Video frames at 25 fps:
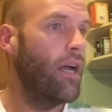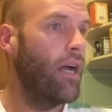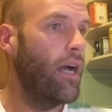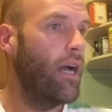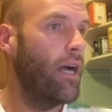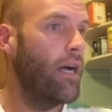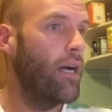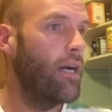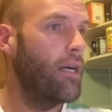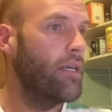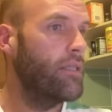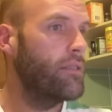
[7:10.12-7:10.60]

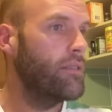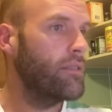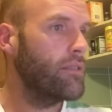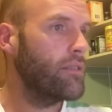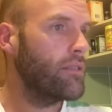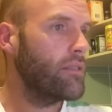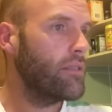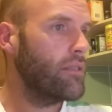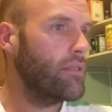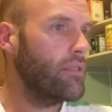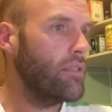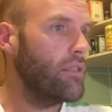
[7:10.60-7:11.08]
Uh,
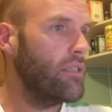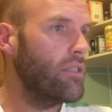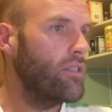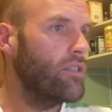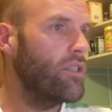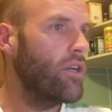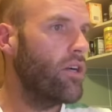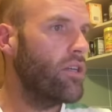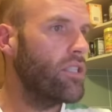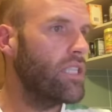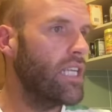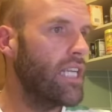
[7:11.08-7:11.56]

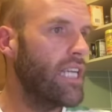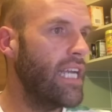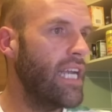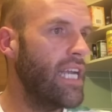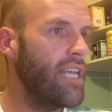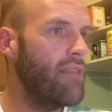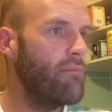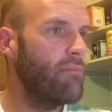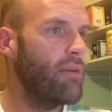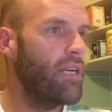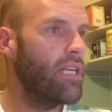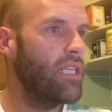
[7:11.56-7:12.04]
Dr.
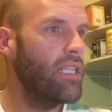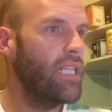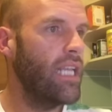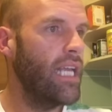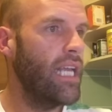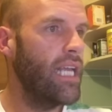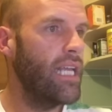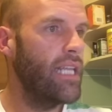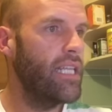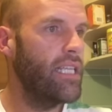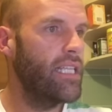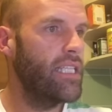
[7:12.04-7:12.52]
Keith
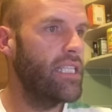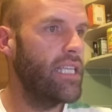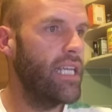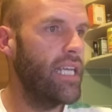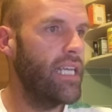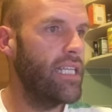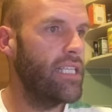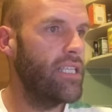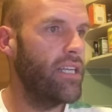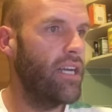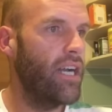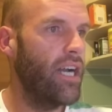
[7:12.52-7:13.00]
McLean, the
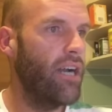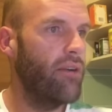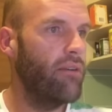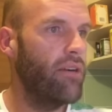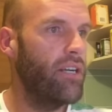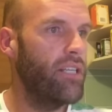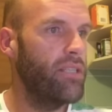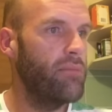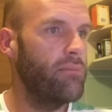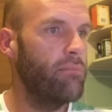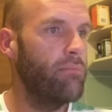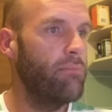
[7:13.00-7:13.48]

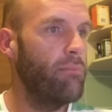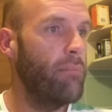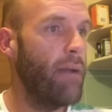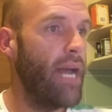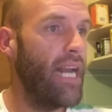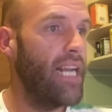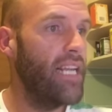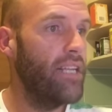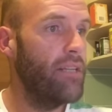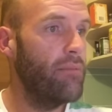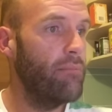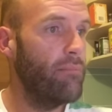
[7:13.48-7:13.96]
CSIRO's
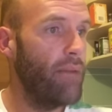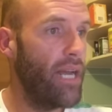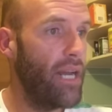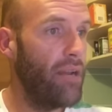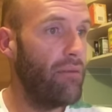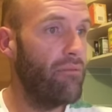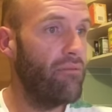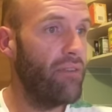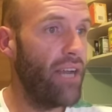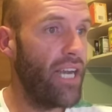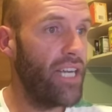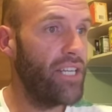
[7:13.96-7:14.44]
manu
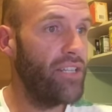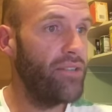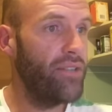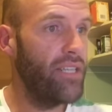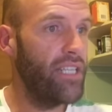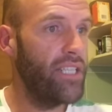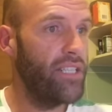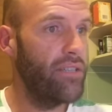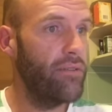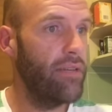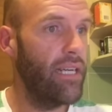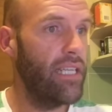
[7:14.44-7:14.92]

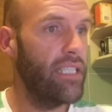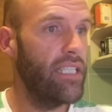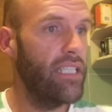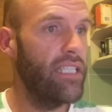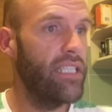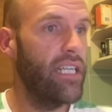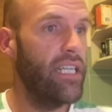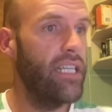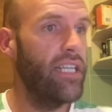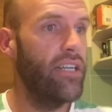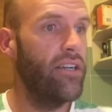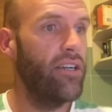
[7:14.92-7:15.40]
manufacturing director,
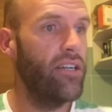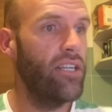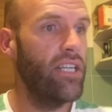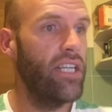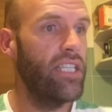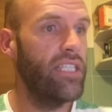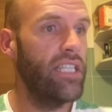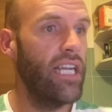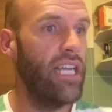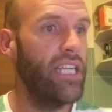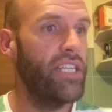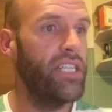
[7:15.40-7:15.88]
said the
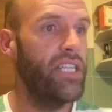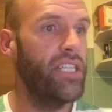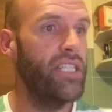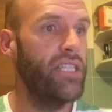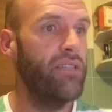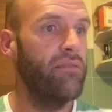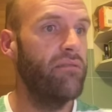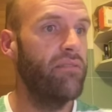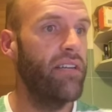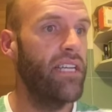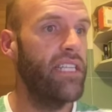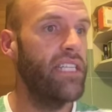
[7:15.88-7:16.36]
organisation is
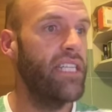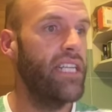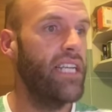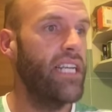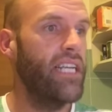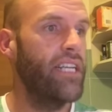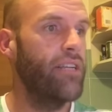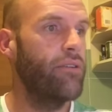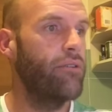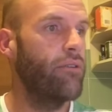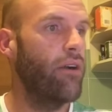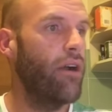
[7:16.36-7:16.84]
investing
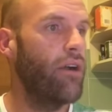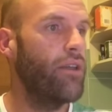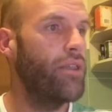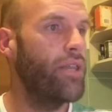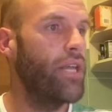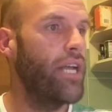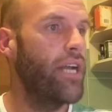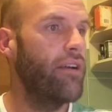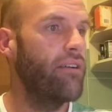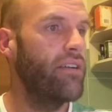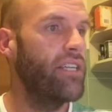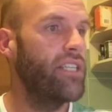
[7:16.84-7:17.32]
in
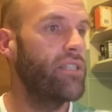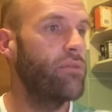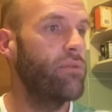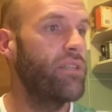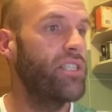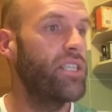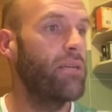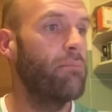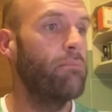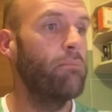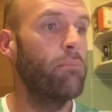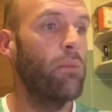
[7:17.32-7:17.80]
growth areas
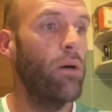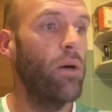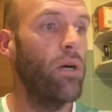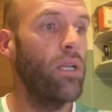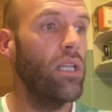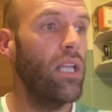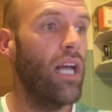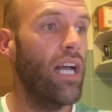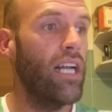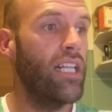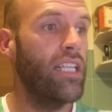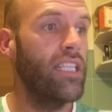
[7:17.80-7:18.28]
which are
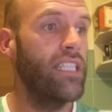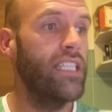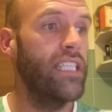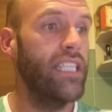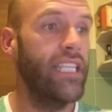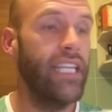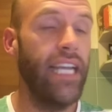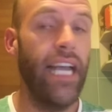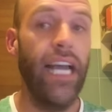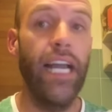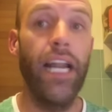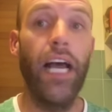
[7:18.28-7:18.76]
more likely
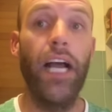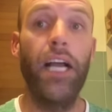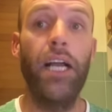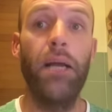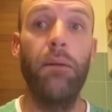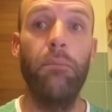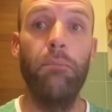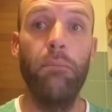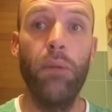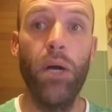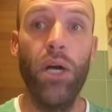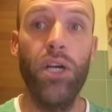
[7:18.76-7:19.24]
to get a
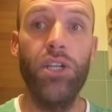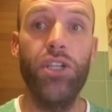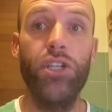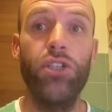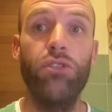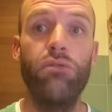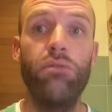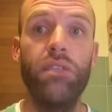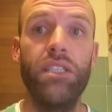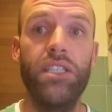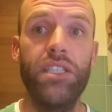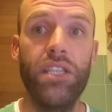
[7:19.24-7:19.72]

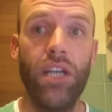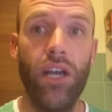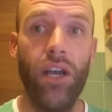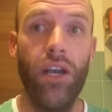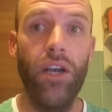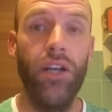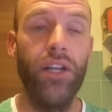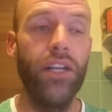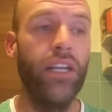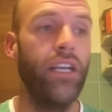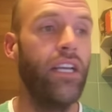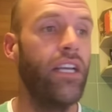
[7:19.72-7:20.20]
commercial
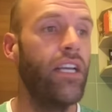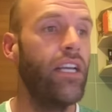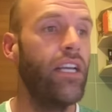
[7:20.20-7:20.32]
return.